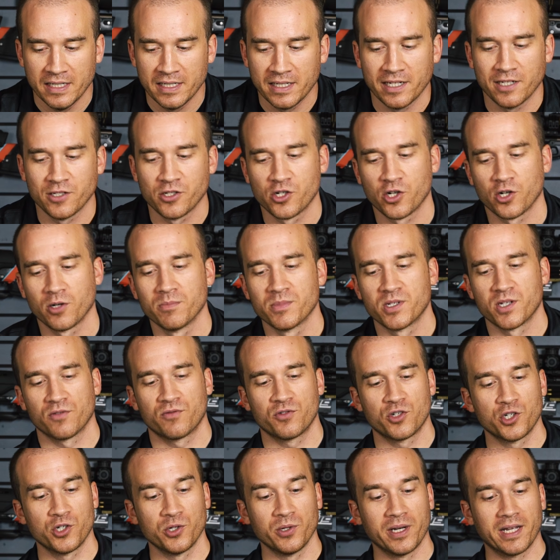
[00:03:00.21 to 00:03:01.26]
In terms of
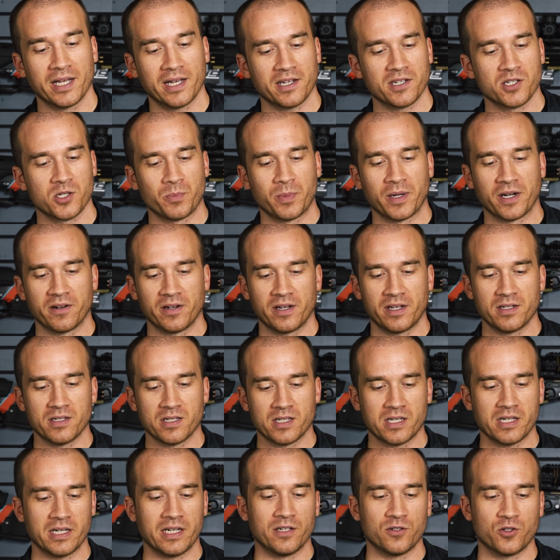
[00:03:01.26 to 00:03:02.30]
shooting
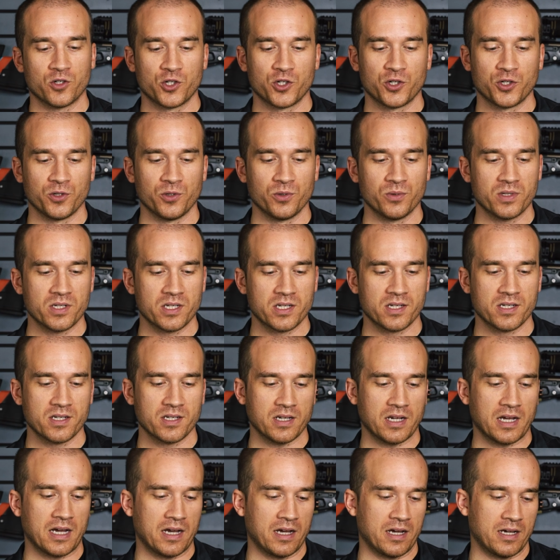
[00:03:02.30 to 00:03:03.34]
experience, it shoots
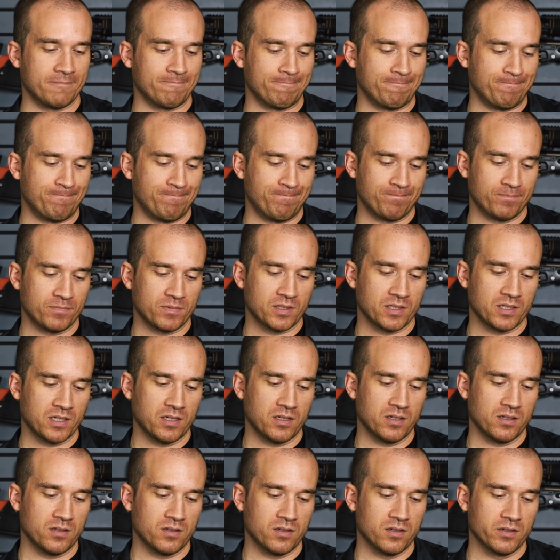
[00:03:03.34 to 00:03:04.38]

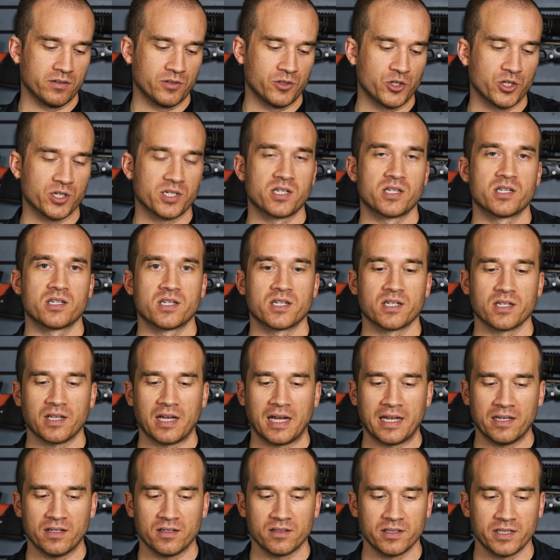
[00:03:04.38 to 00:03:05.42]
just
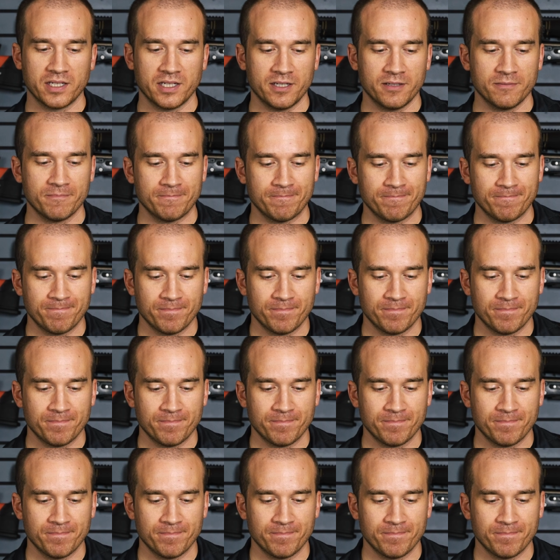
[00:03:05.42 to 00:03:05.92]
slightly,